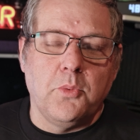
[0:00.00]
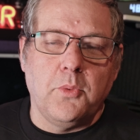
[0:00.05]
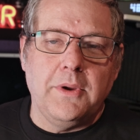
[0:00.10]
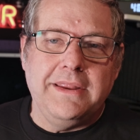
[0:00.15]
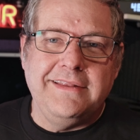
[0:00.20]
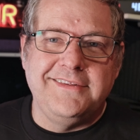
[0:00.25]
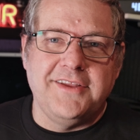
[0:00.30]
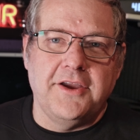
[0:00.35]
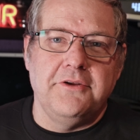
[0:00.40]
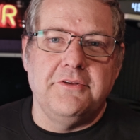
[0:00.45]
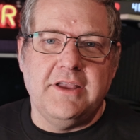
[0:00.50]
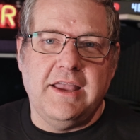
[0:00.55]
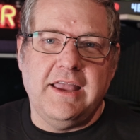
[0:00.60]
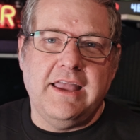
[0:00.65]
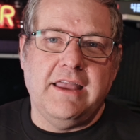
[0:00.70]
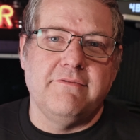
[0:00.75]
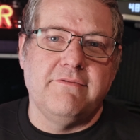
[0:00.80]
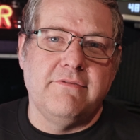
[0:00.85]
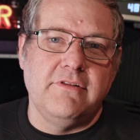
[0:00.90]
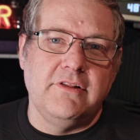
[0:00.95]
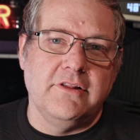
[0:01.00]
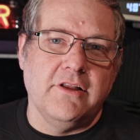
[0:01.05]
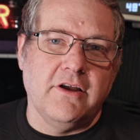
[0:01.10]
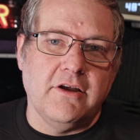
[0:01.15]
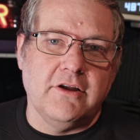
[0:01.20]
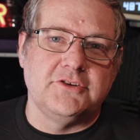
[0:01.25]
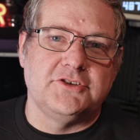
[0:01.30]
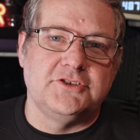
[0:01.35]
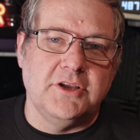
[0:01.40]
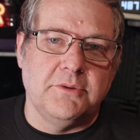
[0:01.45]
we don't have
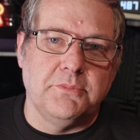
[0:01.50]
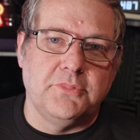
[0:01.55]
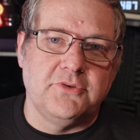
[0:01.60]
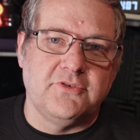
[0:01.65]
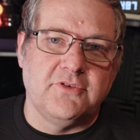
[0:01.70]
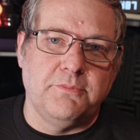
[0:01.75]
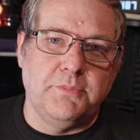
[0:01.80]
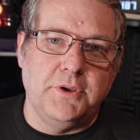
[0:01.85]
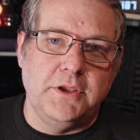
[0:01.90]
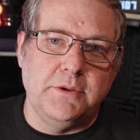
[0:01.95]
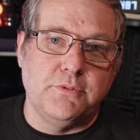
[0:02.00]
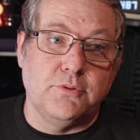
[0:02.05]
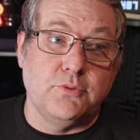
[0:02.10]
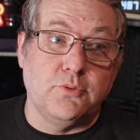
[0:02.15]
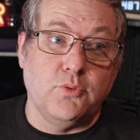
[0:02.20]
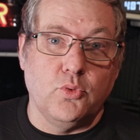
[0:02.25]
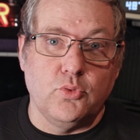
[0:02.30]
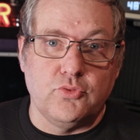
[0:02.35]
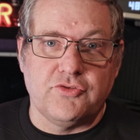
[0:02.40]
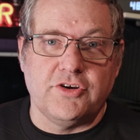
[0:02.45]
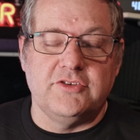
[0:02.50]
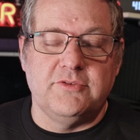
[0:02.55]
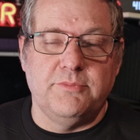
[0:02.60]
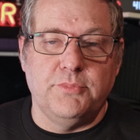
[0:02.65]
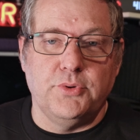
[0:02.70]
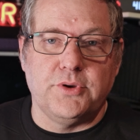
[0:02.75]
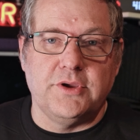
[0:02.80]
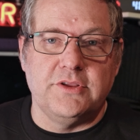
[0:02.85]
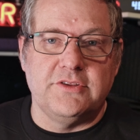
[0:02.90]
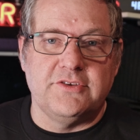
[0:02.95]
large numbers of people all trying
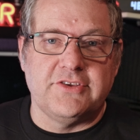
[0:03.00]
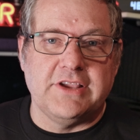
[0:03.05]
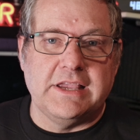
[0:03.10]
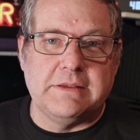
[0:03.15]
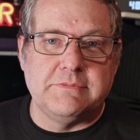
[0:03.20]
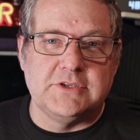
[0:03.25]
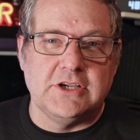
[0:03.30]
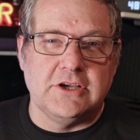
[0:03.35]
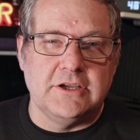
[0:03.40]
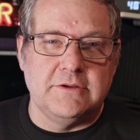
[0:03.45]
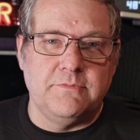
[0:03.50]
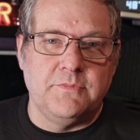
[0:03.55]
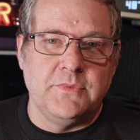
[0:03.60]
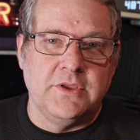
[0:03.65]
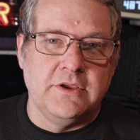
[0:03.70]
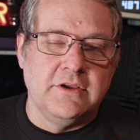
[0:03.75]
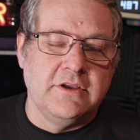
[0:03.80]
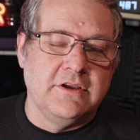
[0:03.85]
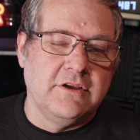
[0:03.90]
to book at the same time.